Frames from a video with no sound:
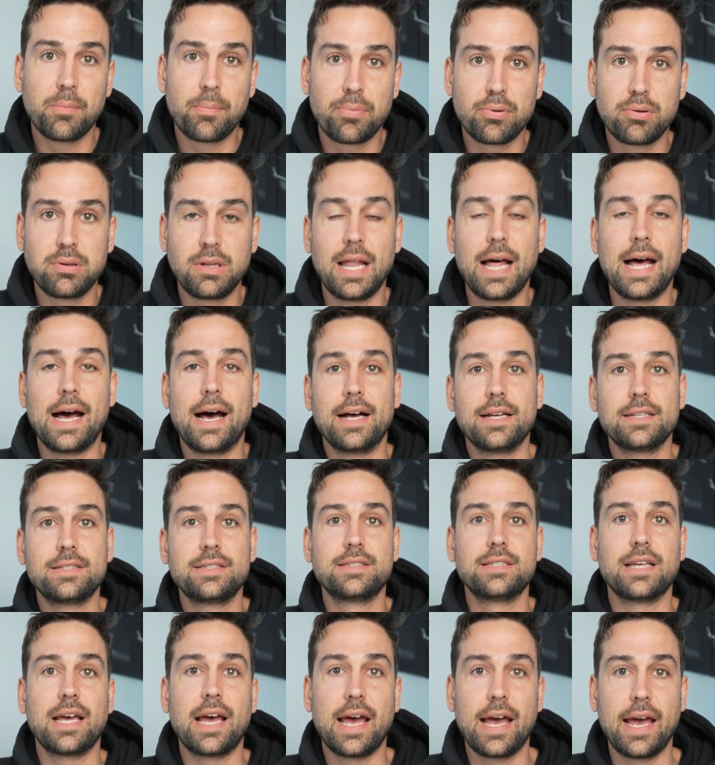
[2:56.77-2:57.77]

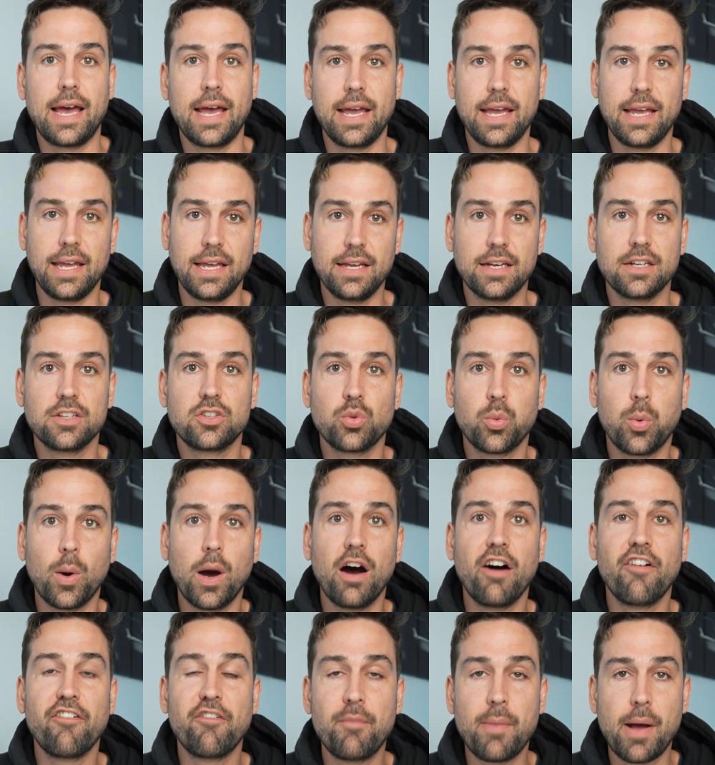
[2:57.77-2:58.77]
plus a
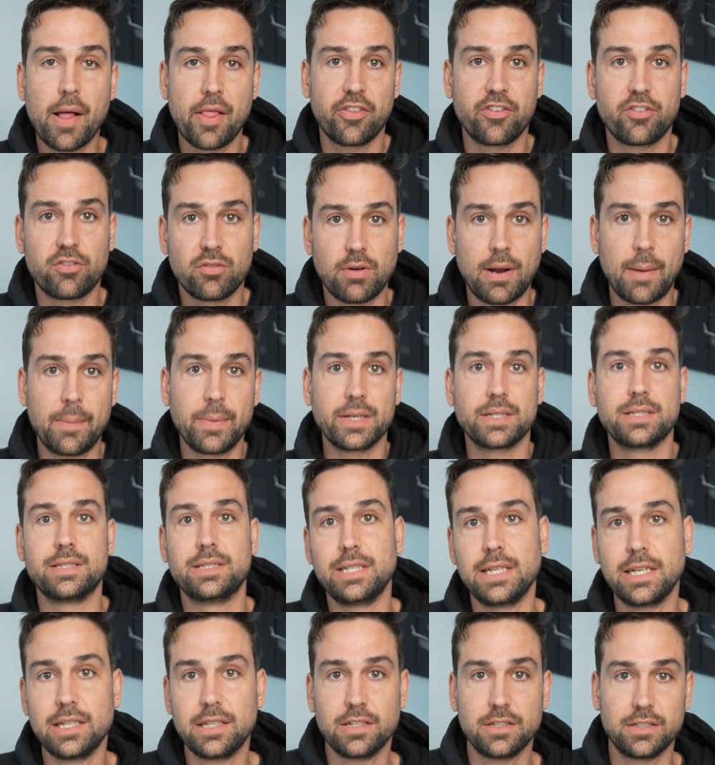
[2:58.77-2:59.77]
12-month ceramic
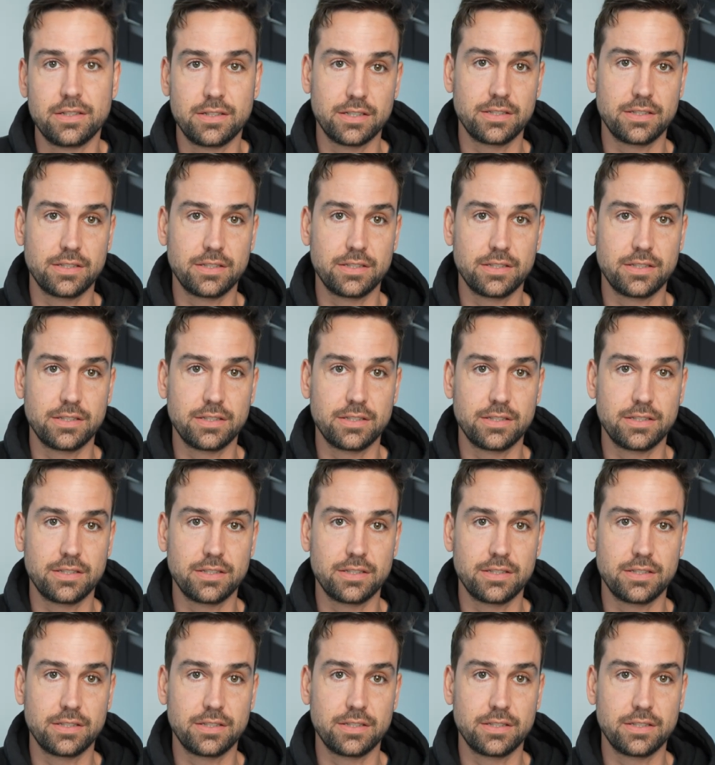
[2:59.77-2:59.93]
sealant.